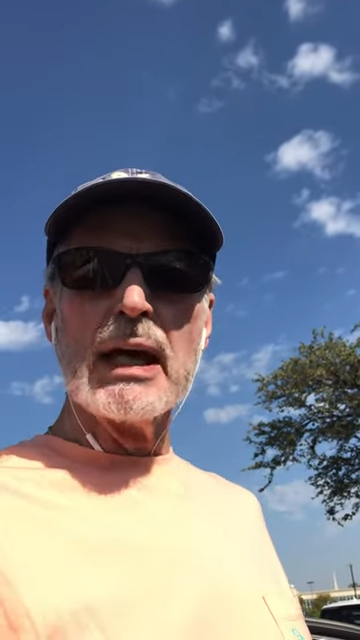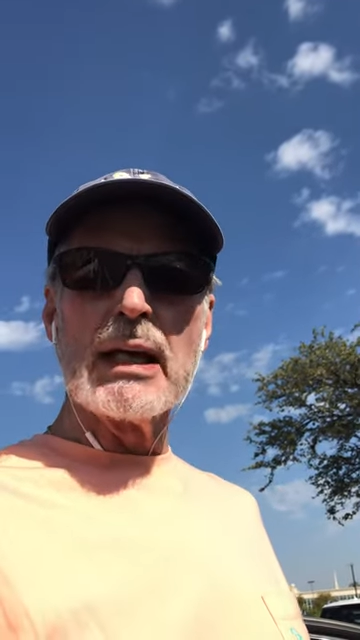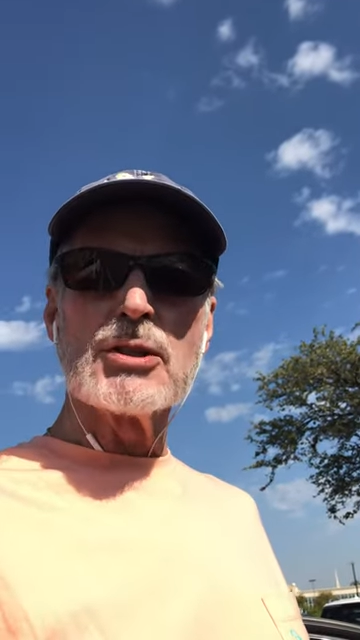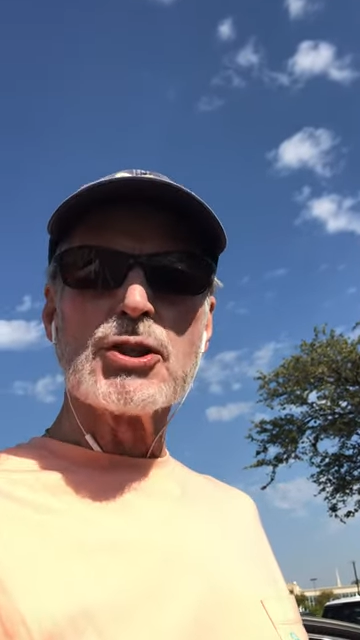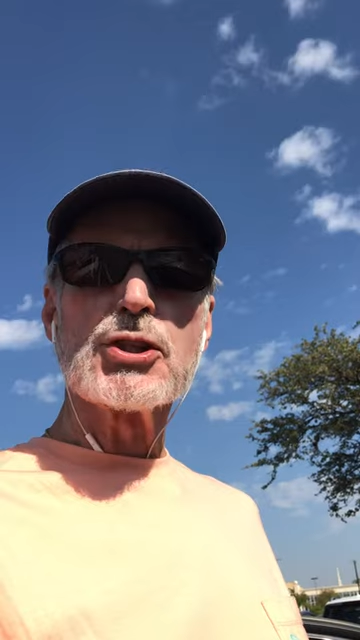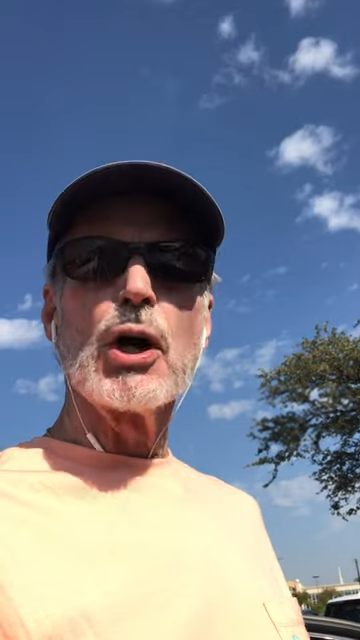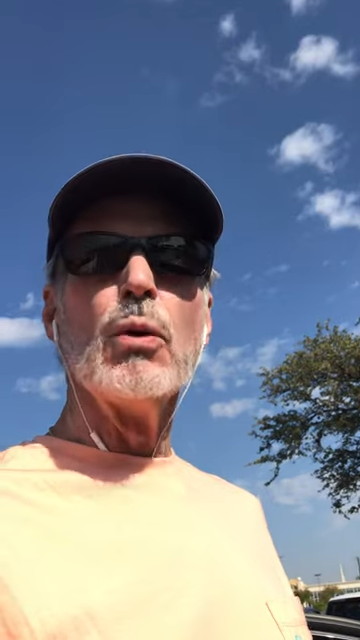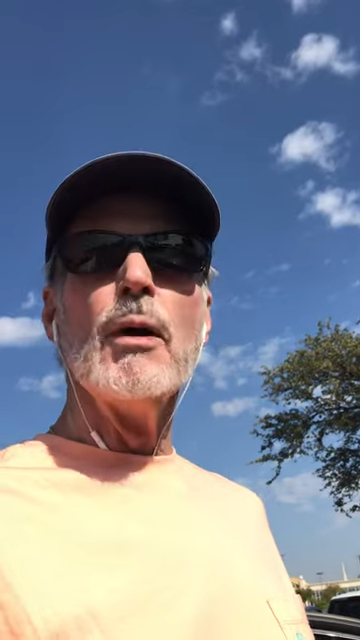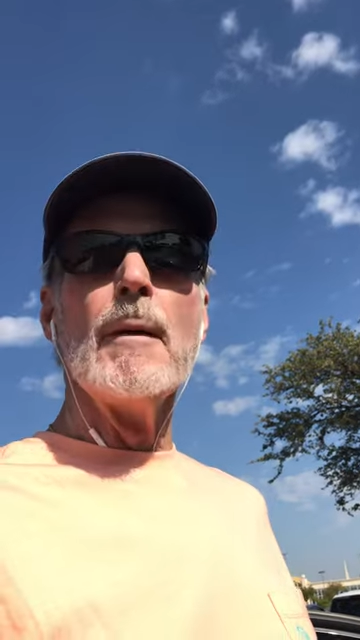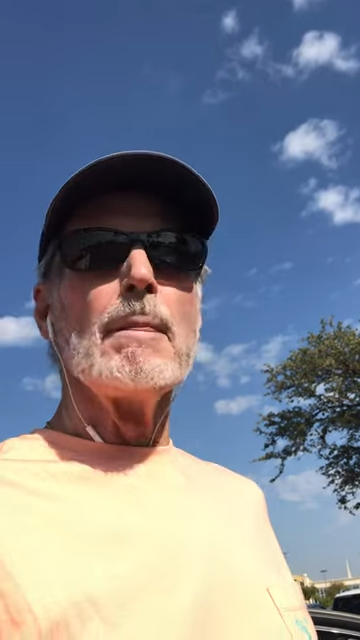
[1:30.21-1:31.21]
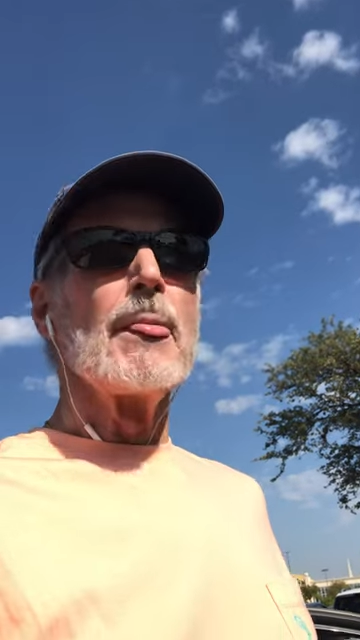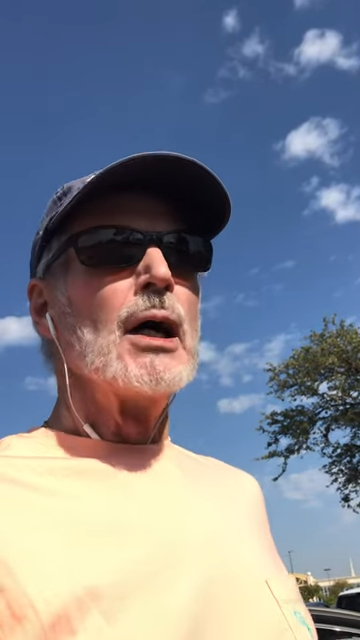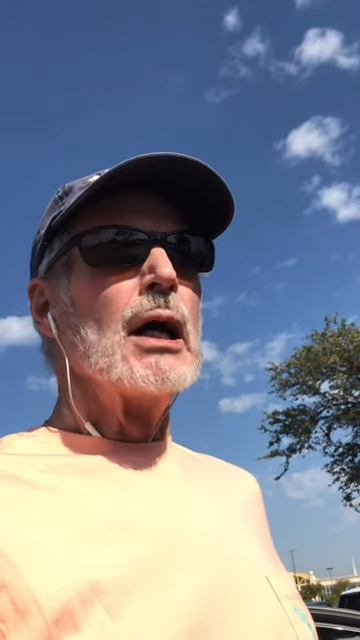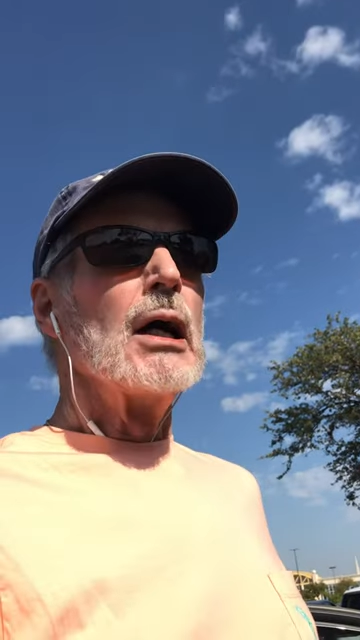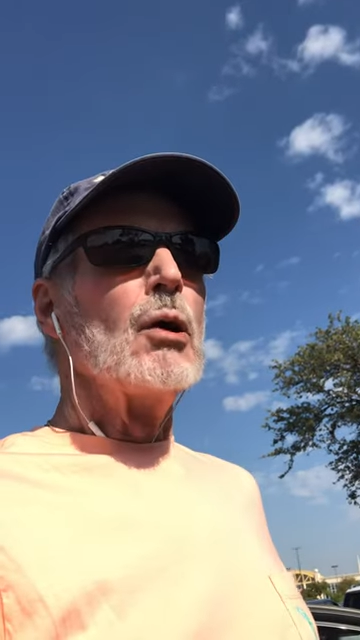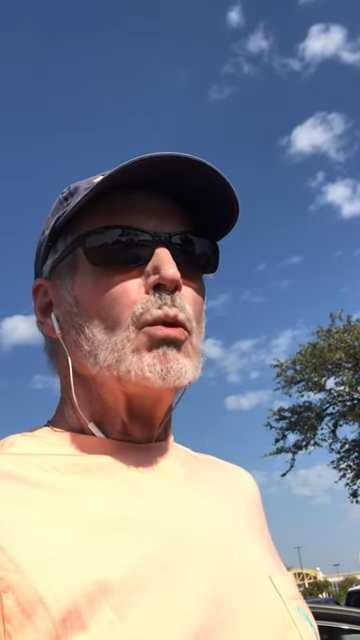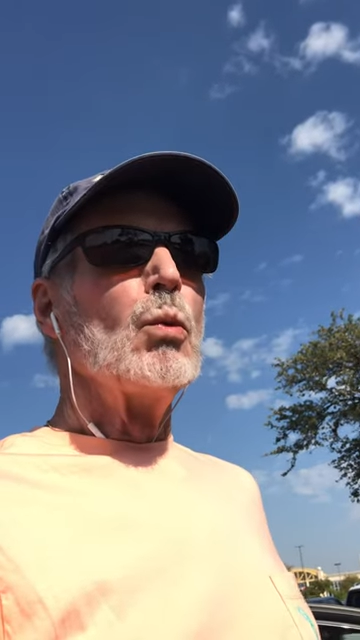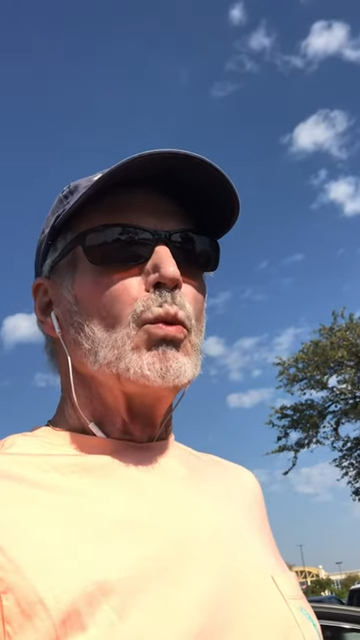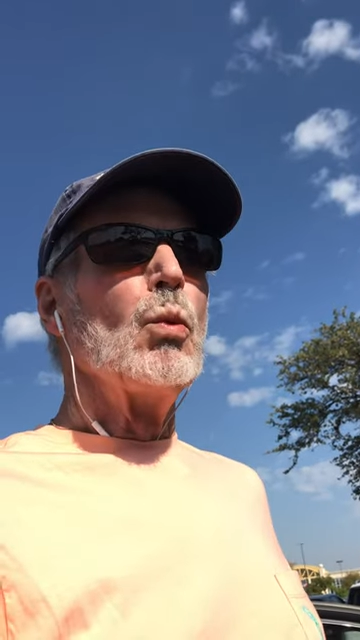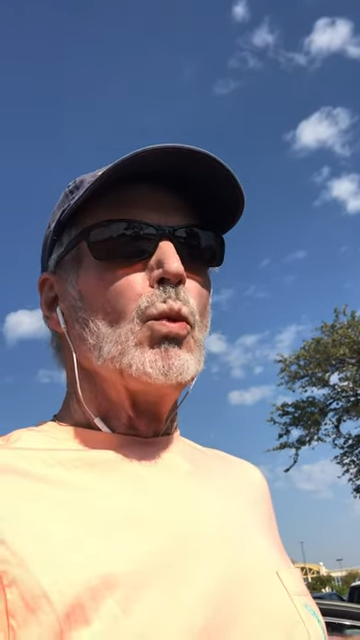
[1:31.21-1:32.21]
And so
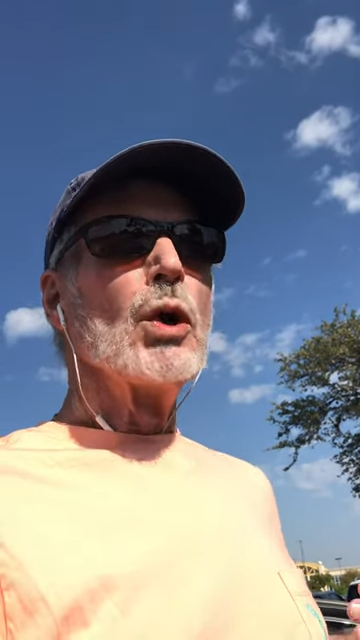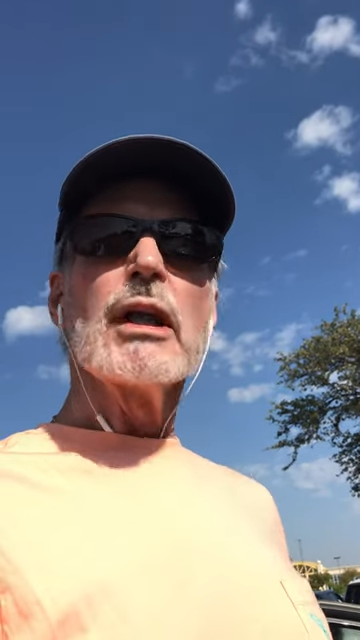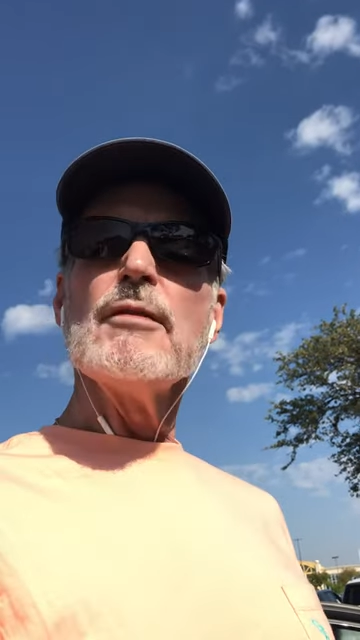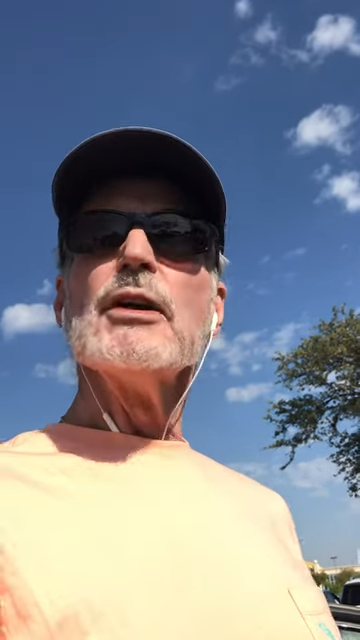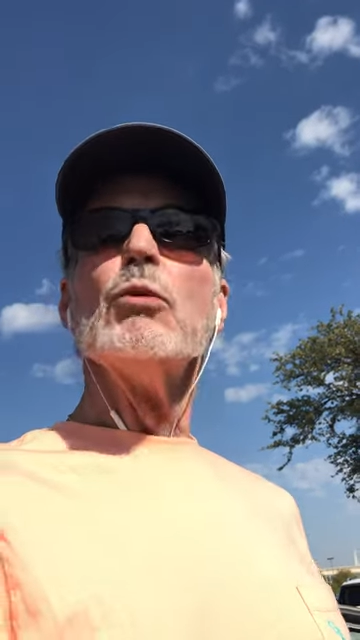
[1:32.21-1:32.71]
we're living